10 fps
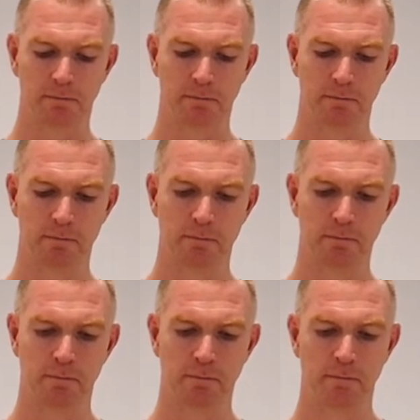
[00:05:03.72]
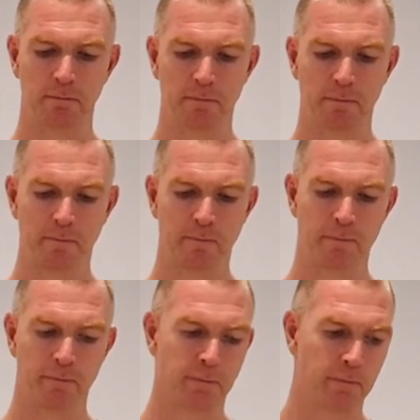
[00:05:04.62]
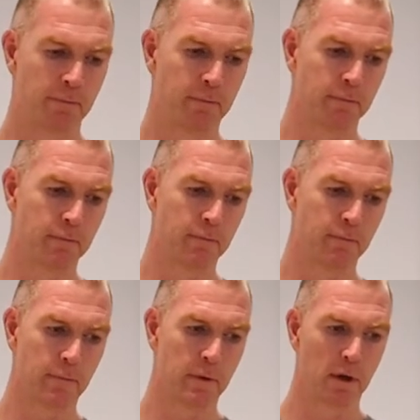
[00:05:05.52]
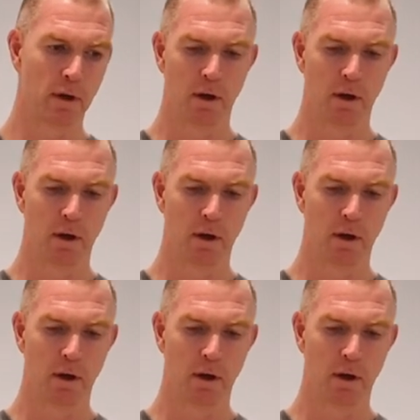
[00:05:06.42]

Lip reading: Nothing is said.